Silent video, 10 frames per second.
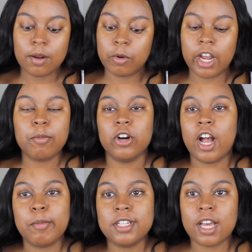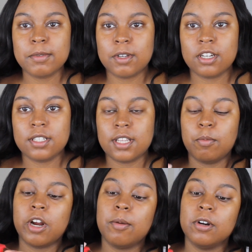primer. How many times am I gonna say
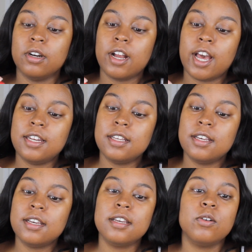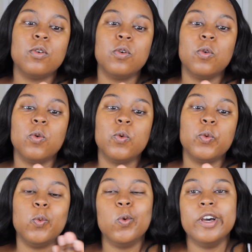primer? I did
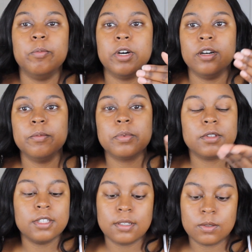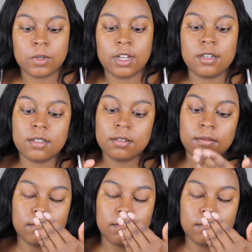one pump. This is what I did.